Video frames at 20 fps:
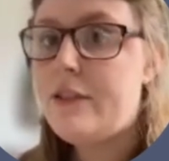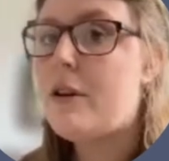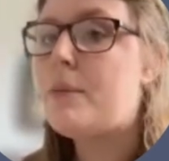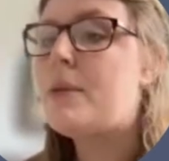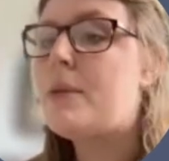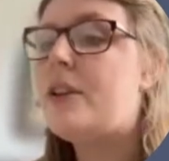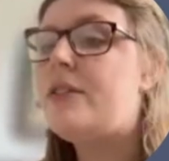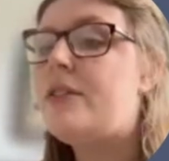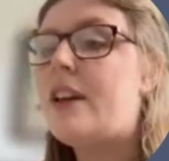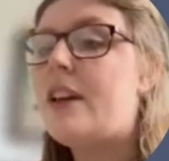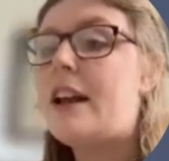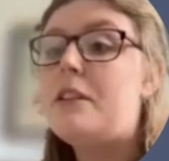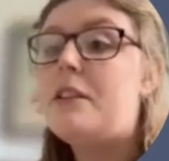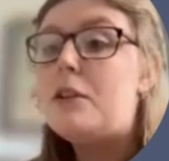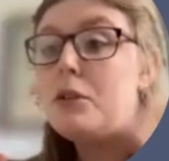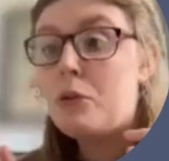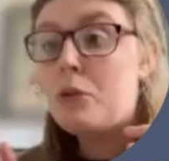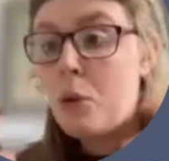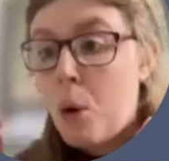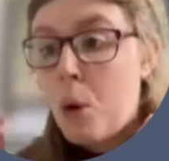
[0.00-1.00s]
from the said
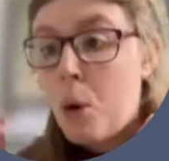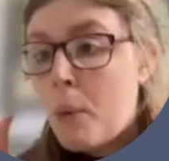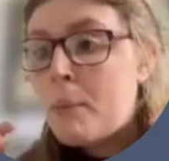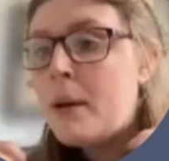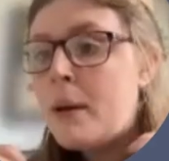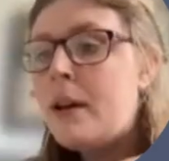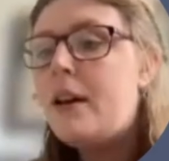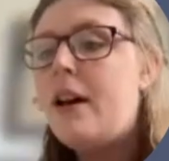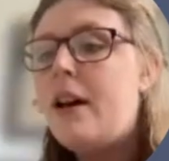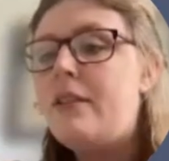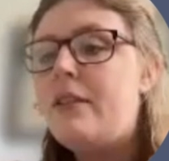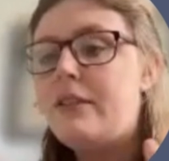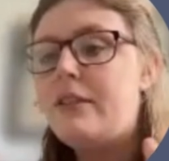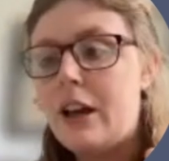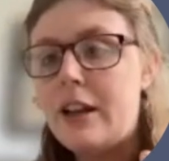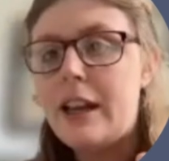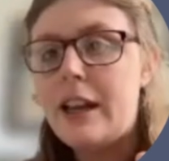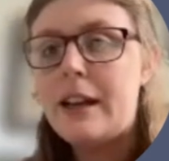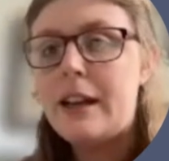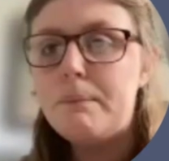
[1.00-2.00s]
norm of
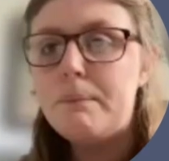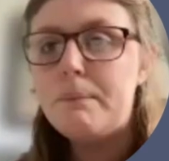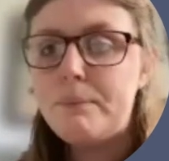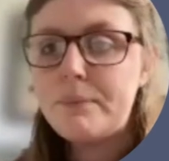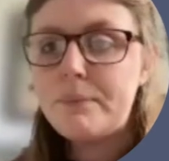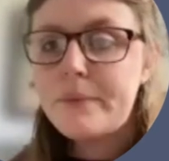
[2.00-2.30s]
learning.